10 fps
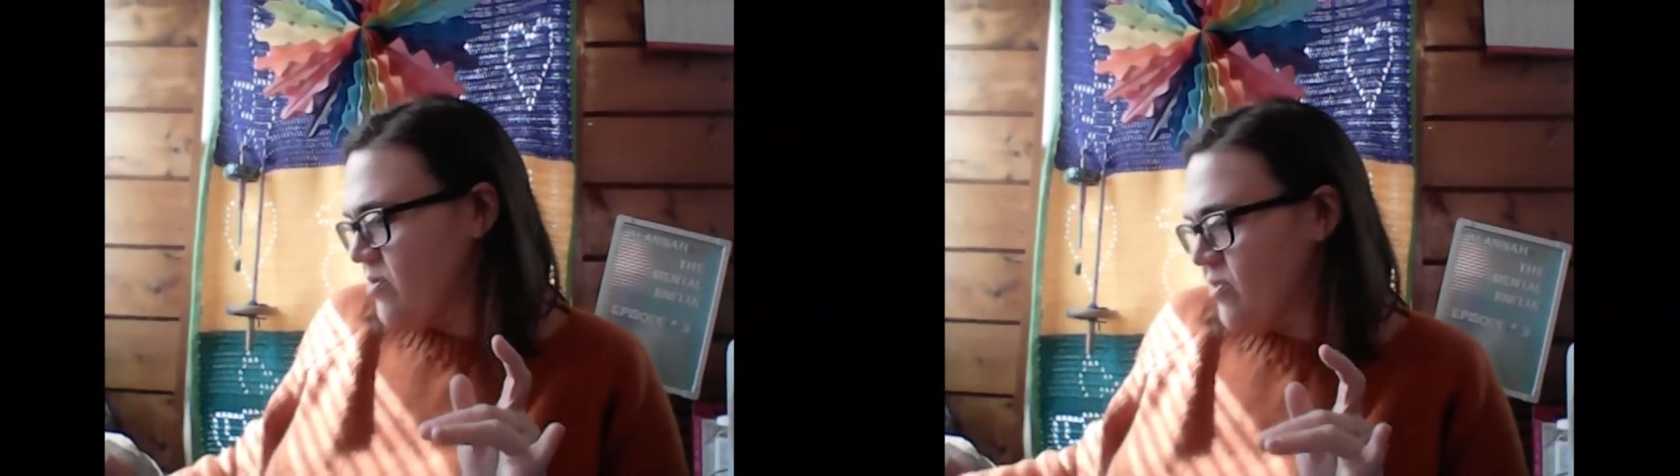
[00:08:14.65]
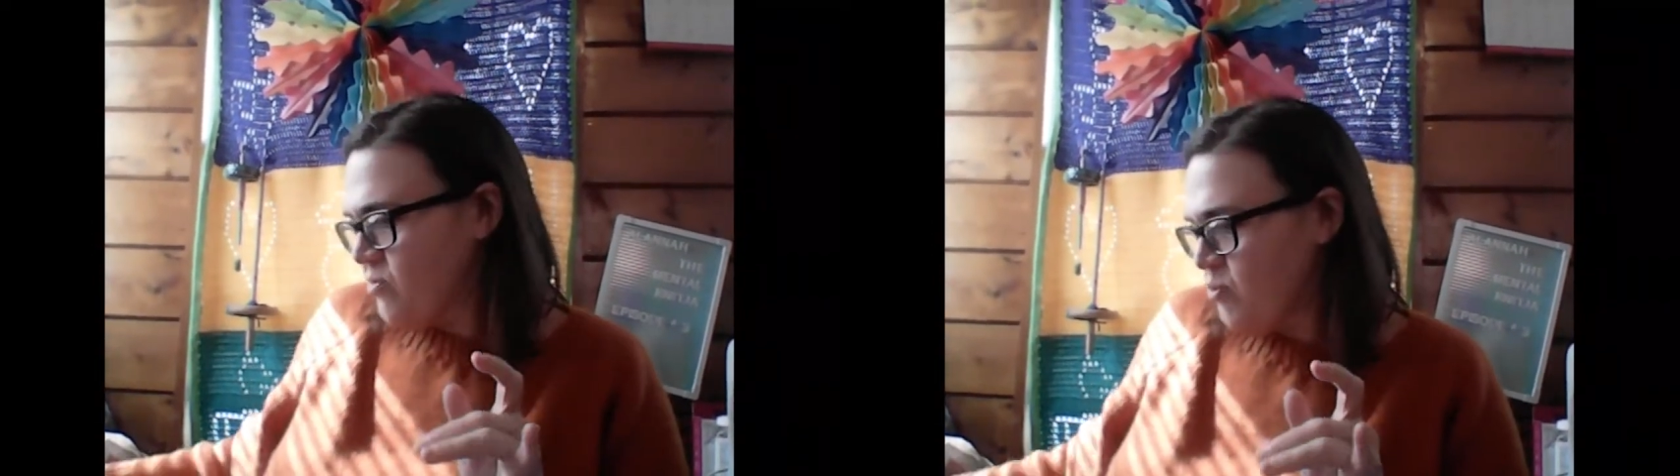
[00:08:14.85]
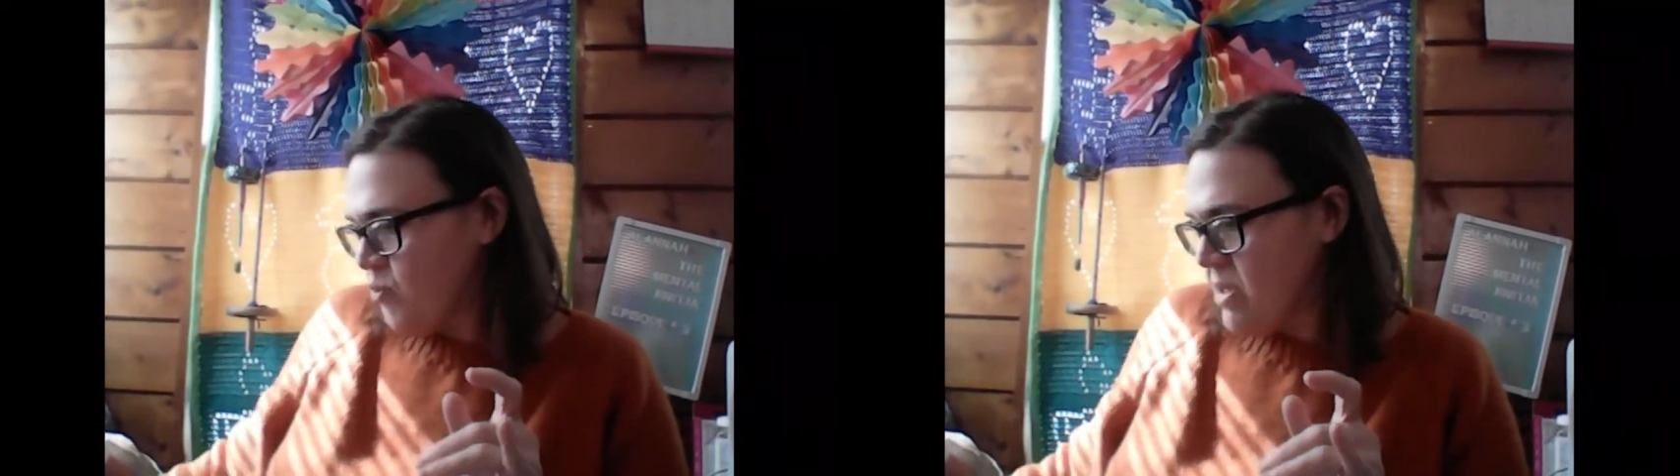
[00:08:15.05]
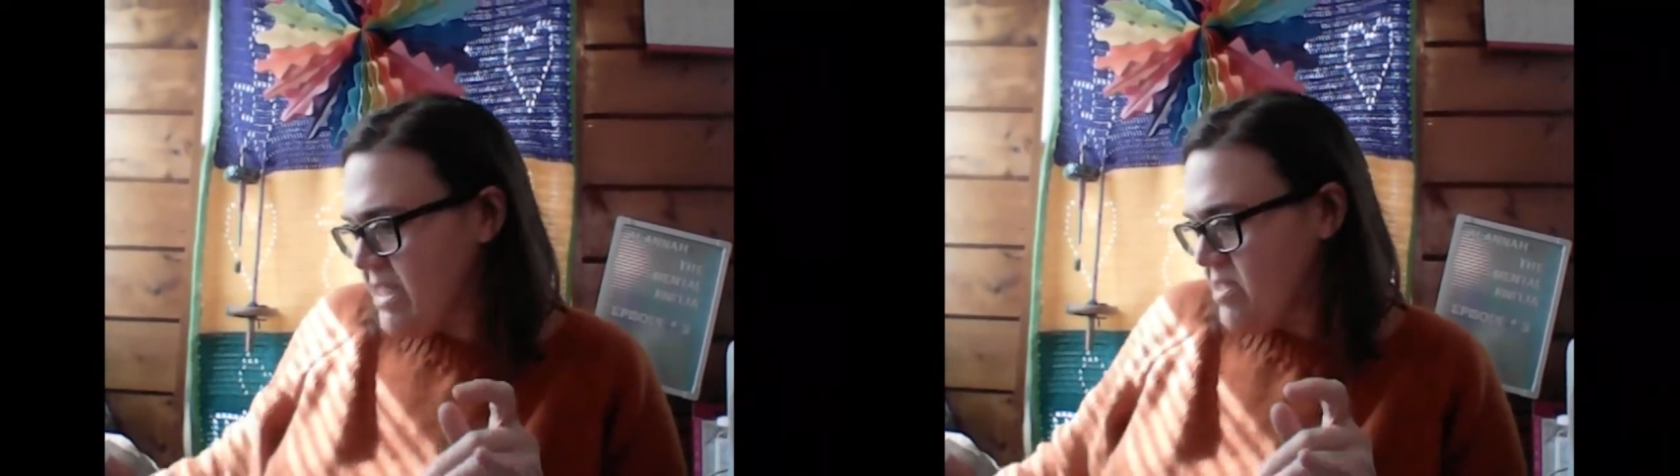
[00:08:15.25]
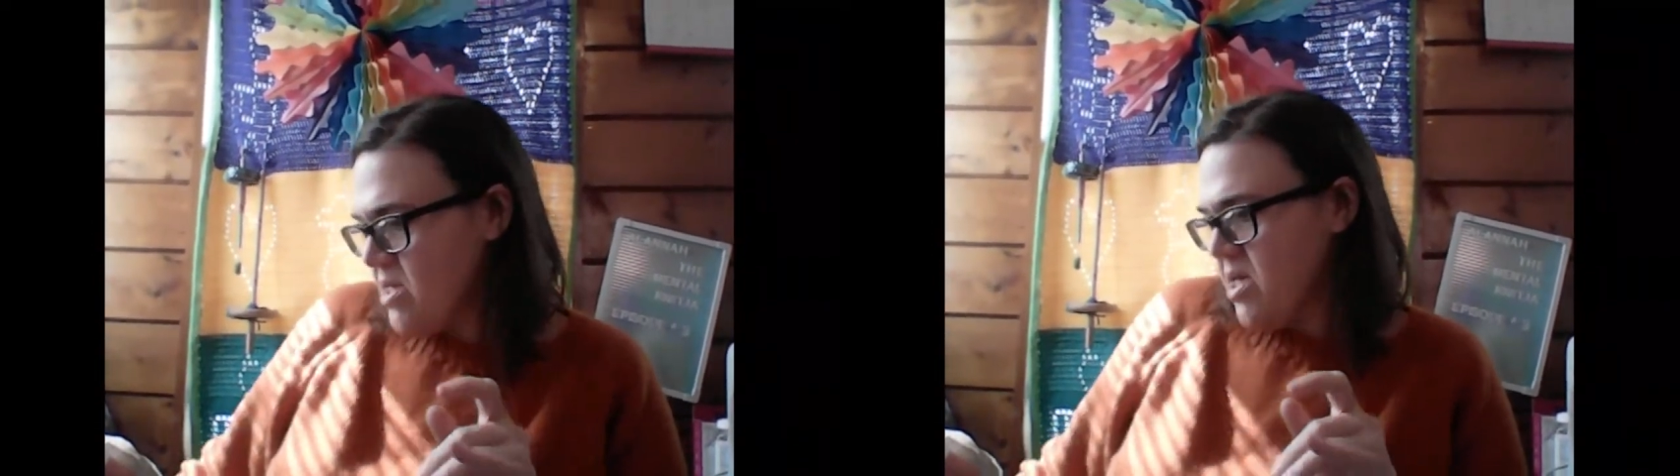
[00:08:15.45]

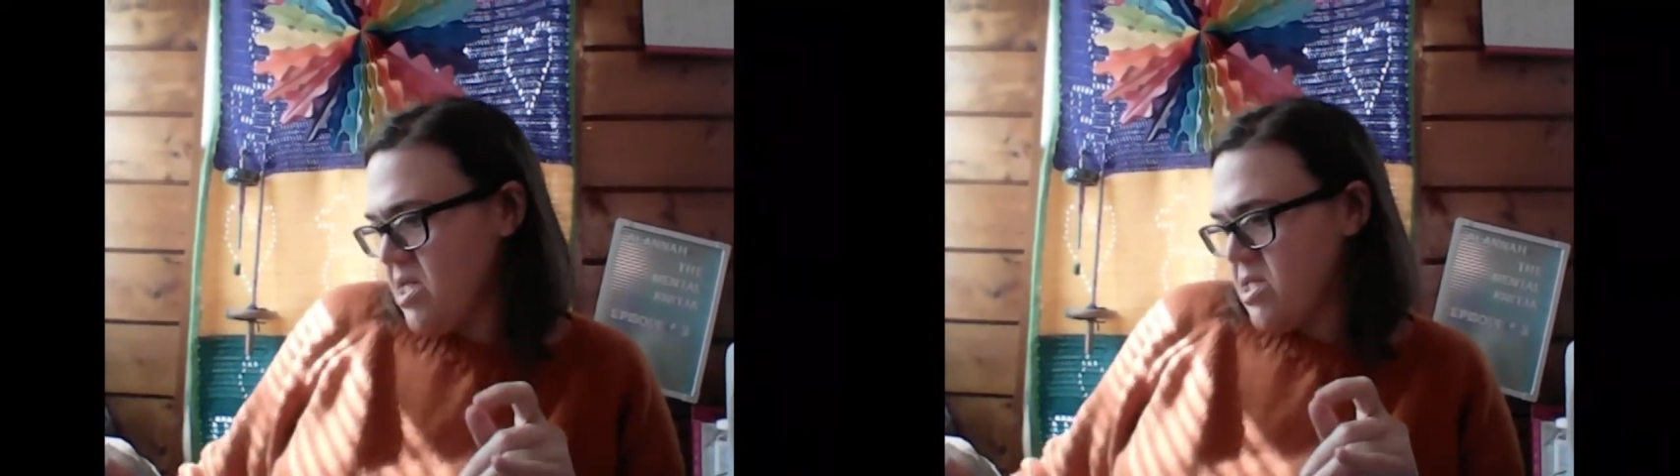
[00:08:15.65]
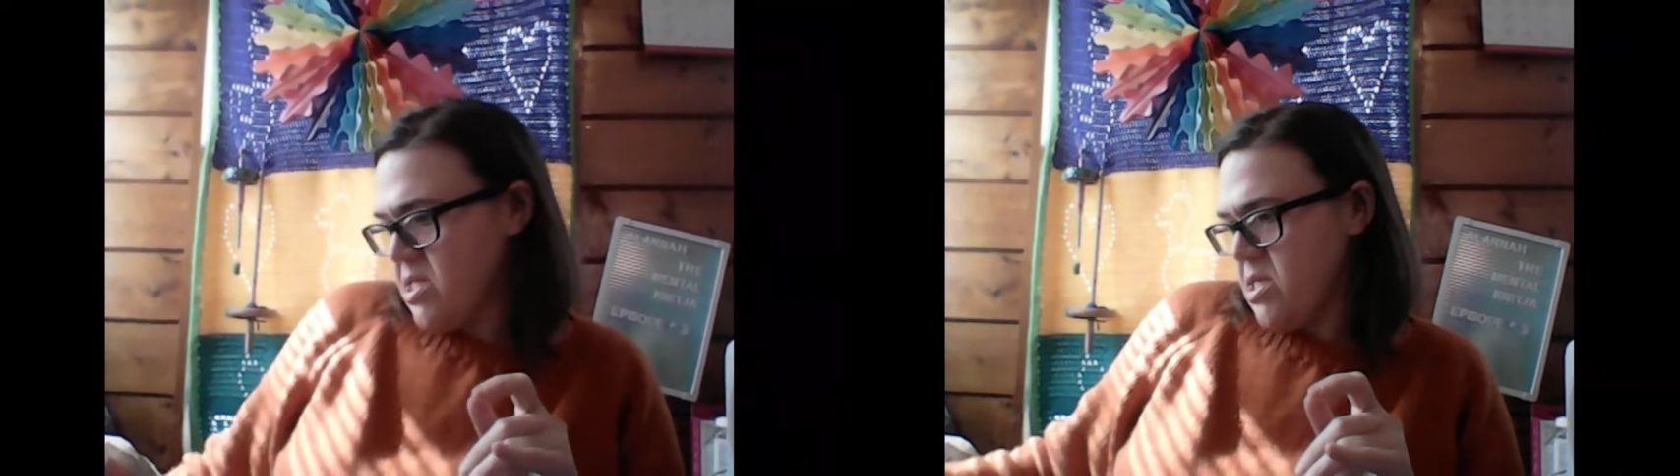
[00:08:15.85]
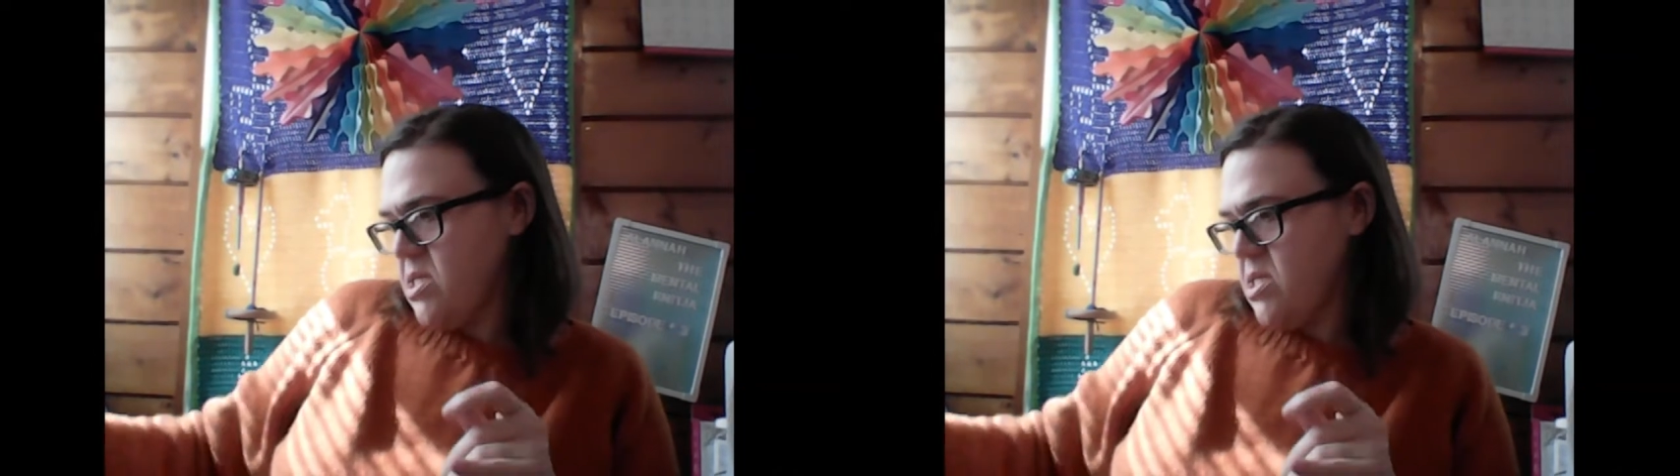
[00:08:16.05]
3 done.